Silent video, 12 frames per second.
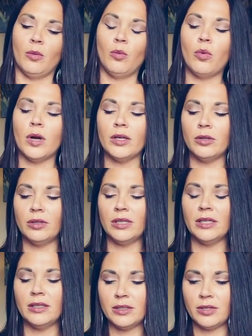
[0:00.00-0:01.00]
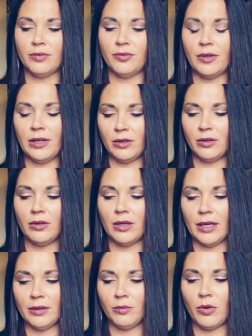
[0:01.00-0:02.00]
what you need to feel
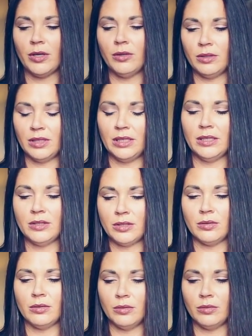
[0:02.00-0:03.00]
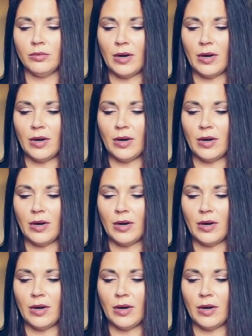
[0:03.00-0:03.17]
and what you need to